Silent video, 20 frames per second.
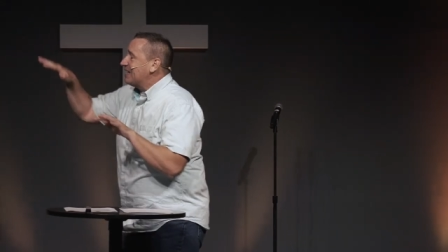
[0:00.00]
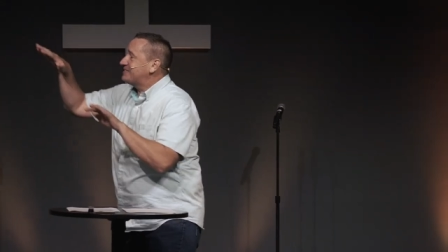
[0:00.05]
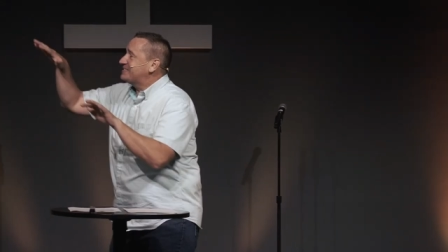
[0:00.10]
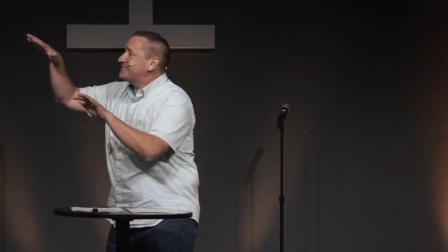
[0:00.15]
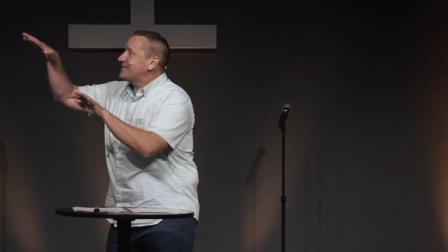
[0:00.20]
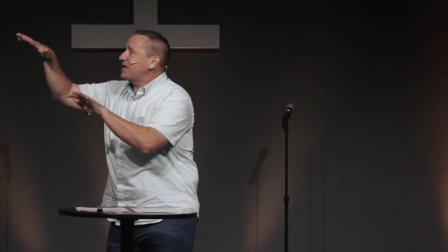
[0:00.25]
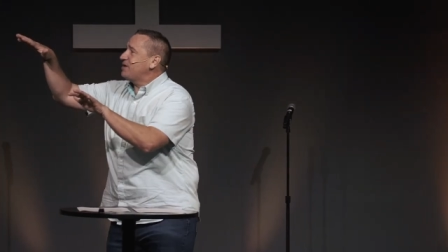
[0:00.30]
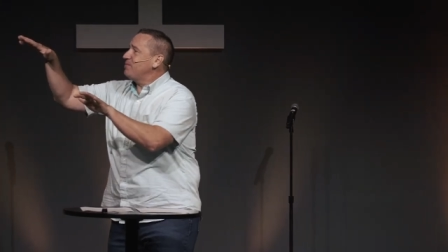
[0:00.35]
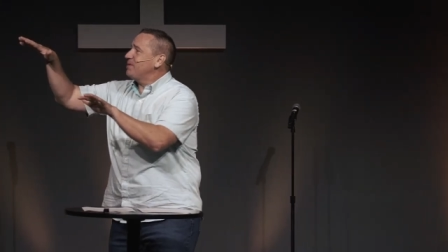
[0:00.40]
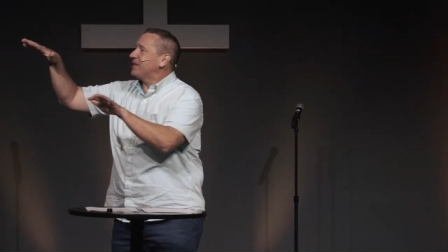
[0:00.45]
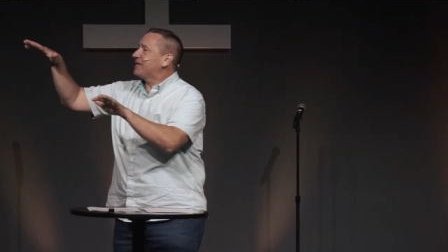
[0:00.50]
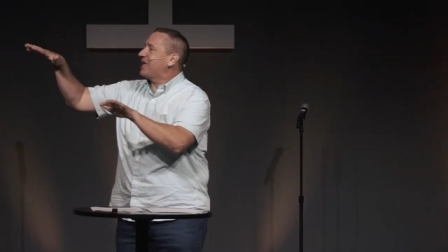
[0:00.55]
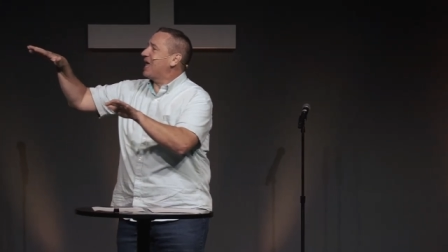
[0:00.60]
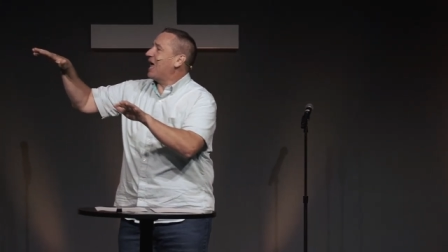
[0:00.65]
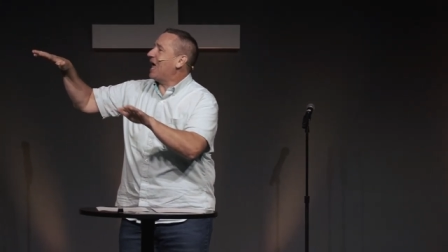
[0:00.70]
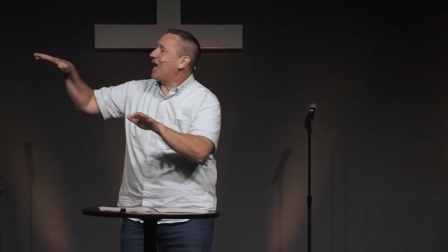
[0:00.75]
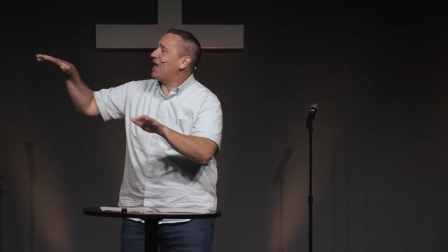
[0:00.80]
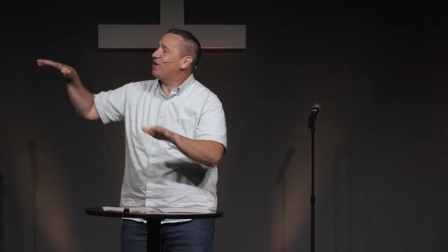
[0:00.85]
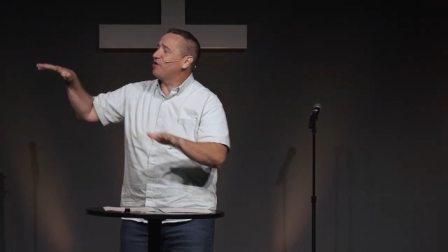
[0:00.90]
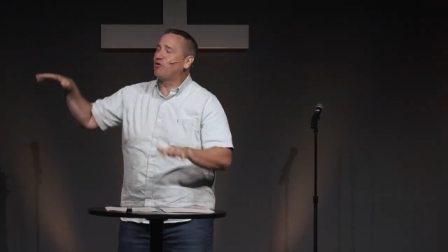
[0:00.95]
set them in
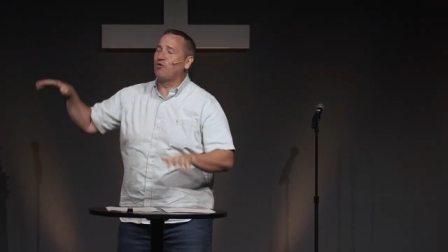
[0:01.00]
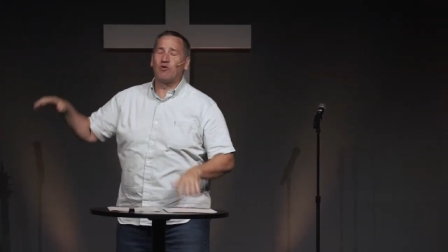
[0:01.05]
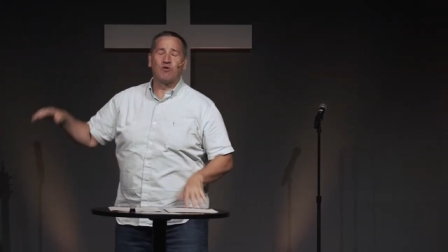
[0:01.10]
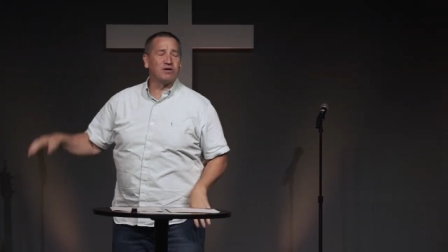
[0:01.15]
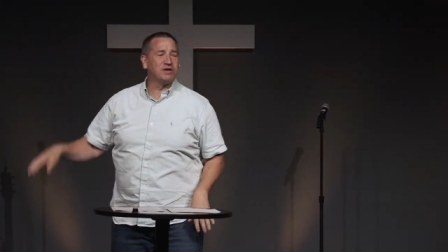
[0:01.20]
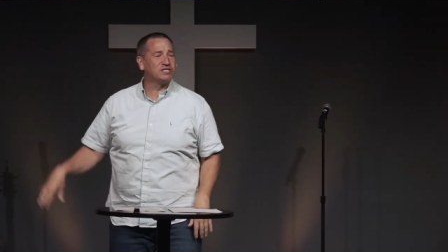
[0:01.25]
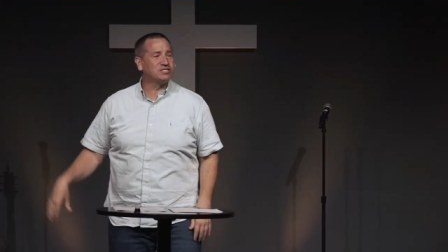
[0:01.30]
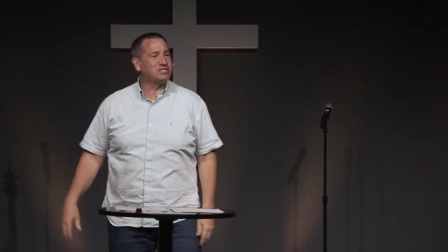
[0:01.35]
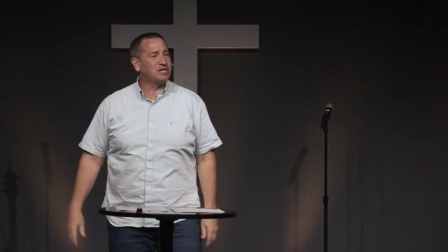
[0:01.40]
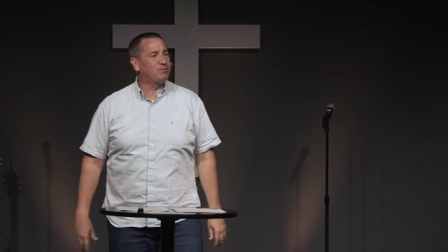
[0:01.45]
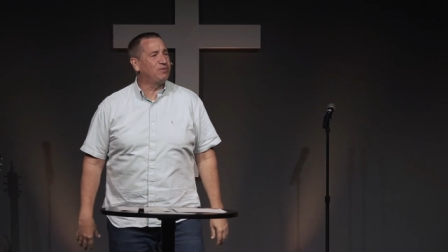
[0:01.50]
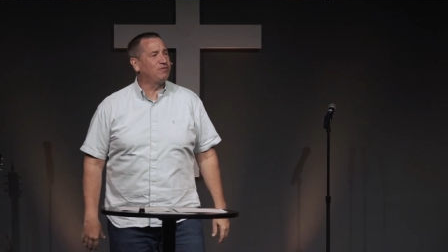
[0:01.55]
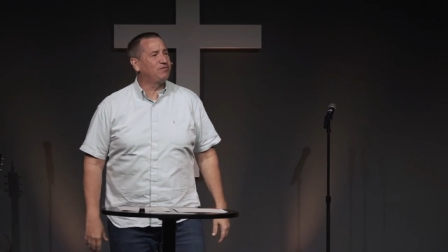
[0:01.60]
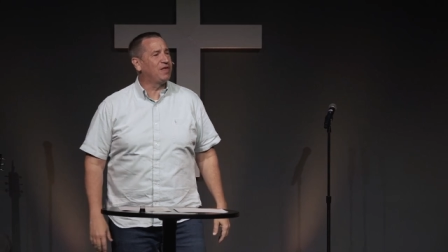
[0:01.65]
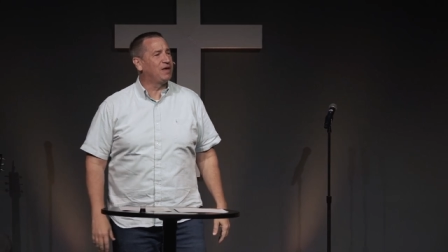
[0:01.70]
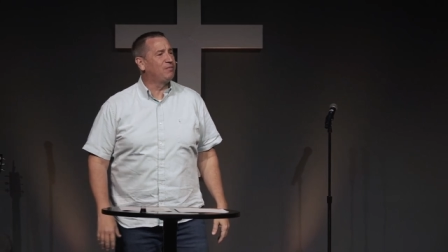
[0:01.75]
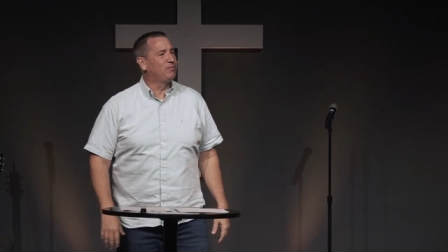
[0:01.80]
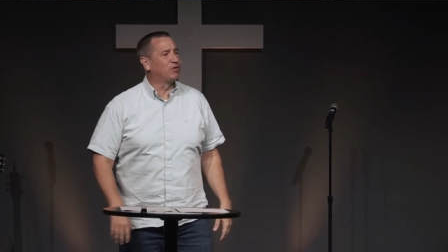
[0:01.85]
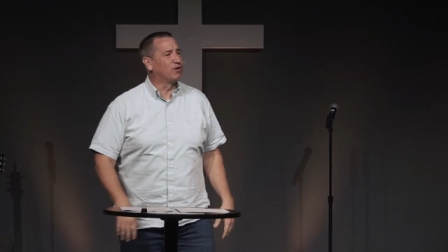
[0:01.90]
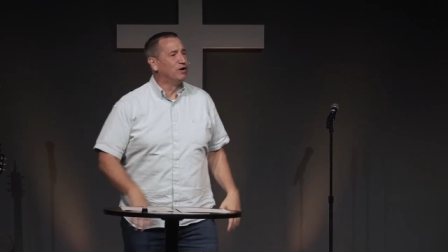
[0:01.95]
categories. Some of
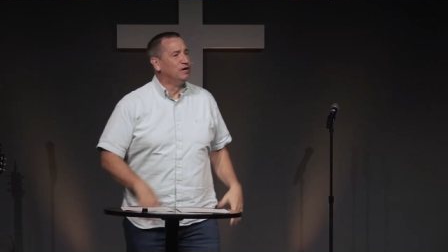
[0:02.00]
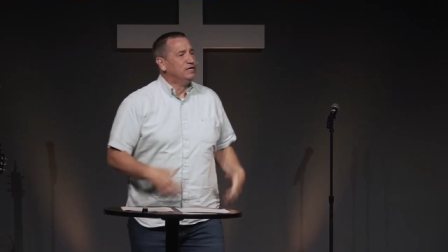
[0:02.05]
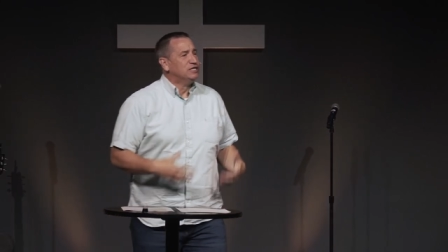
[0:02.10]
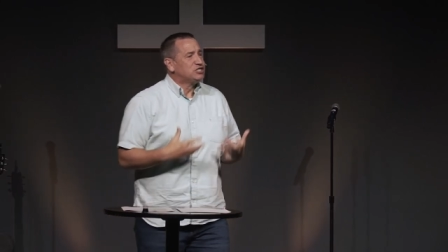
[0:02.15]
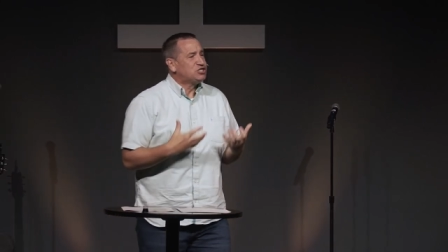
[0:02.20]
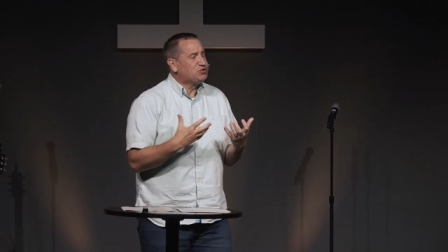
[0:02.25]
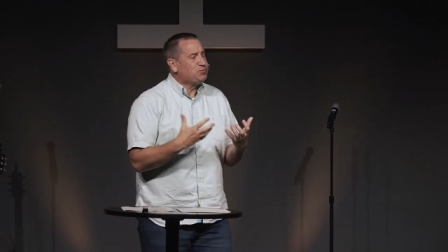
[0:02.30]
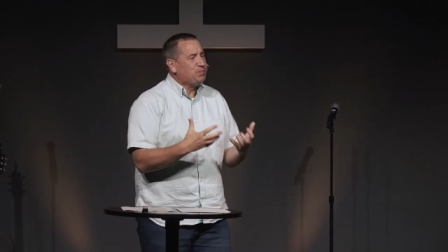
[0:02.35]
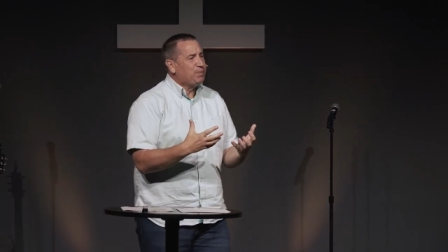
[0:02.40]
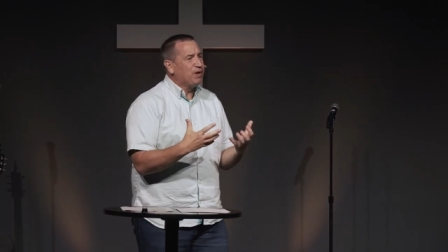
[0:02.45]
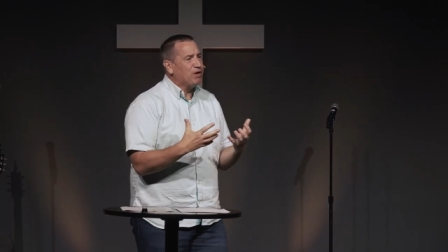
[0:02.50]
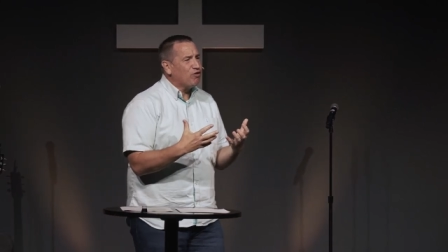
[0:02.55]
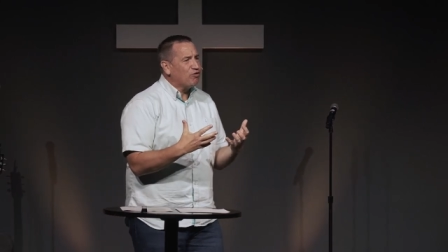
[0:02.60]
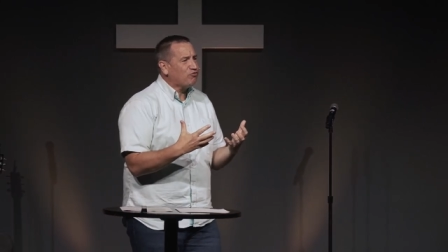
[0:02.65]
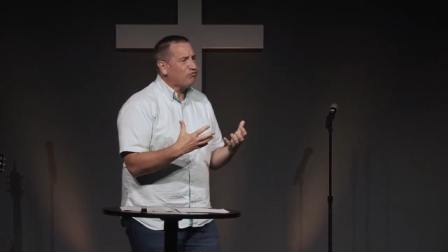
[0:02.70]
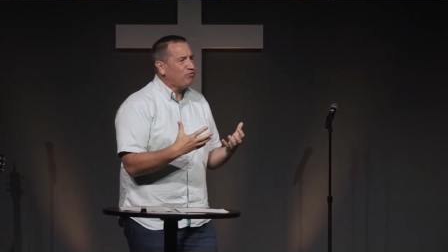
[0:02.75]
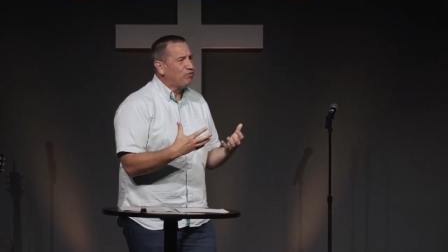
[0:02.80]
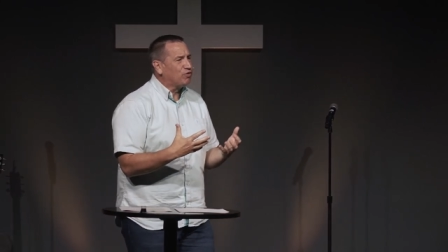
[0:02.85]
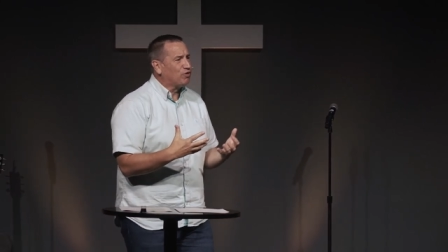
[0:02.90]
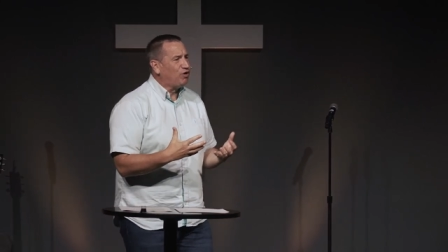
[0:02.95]
them were
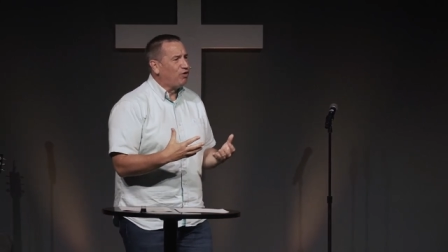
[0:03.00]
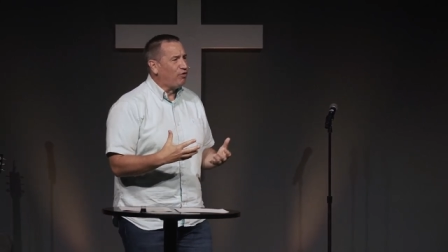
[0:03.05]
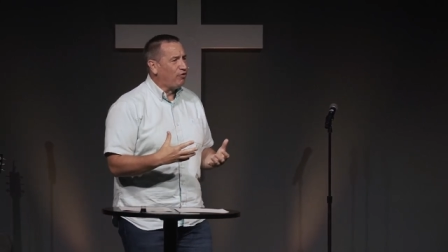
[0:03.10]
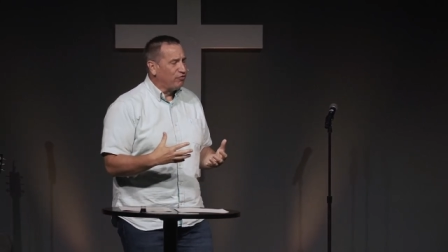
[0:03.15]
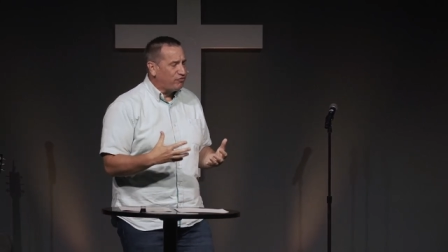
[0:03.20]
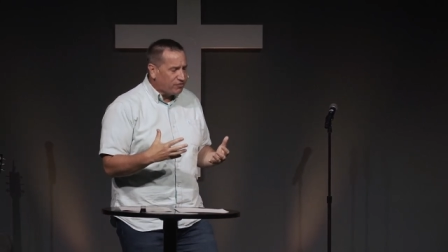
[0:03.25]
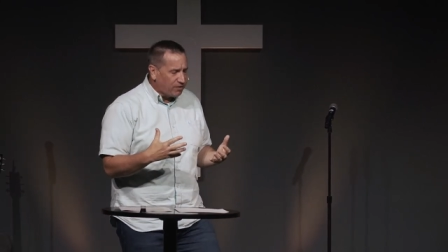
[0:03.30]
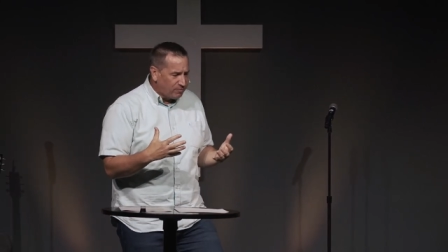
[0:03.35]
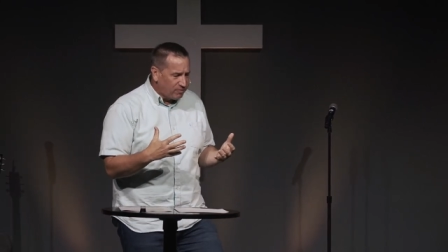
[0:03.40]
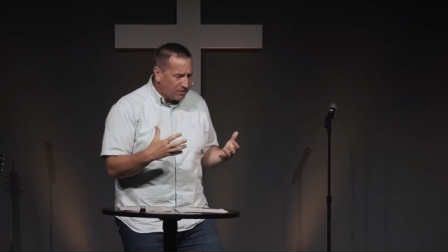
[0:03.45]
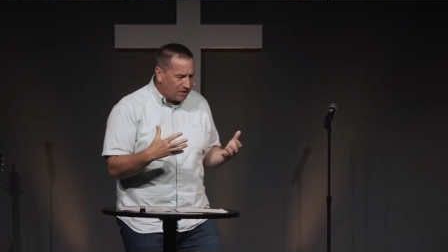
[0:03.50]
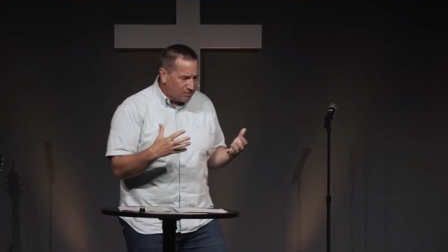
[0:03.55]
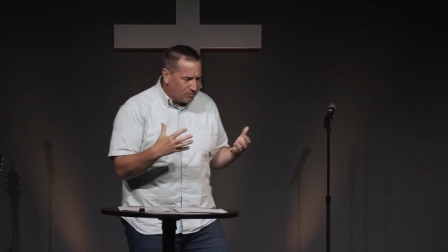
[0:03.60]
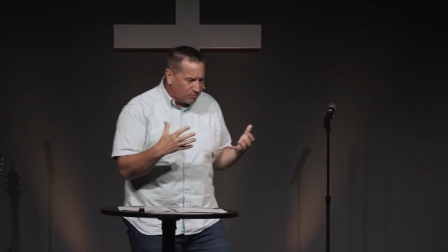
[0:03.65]
spiritual goals, some of them